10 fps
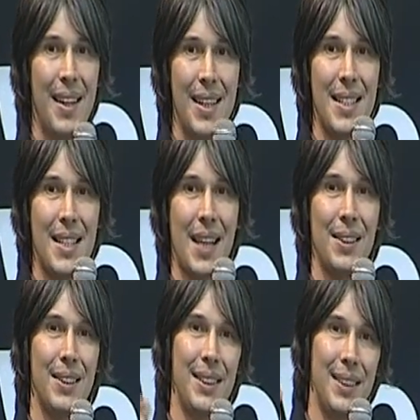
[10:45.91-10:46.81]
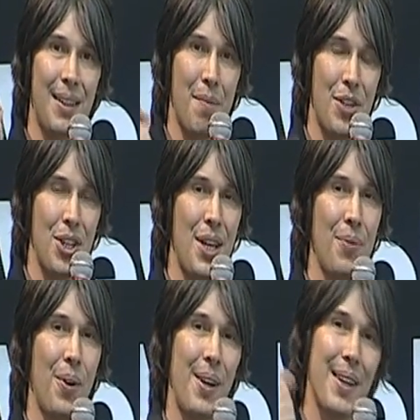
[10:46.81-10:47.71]
This tells us that the
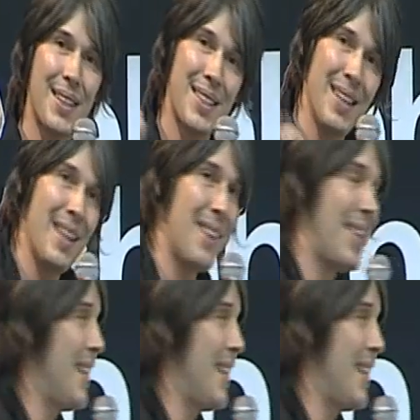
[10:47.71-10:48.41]
machine works and the